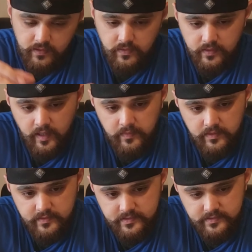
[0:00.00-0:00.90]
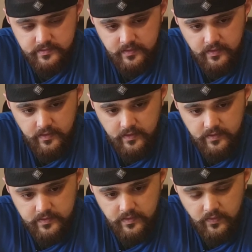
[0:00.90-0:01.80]
you know, gave me this.
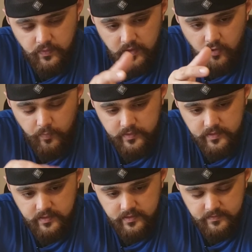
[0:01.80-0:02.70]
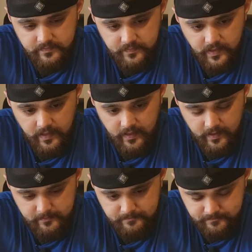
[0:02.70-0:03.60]
So we opened it,
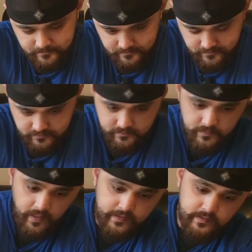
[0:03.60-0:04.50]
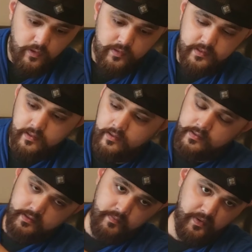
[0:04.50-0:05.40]
and I slowly
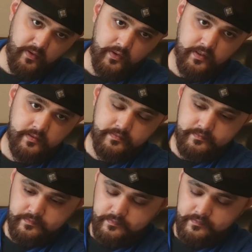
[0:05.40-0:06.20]
started sipping on it,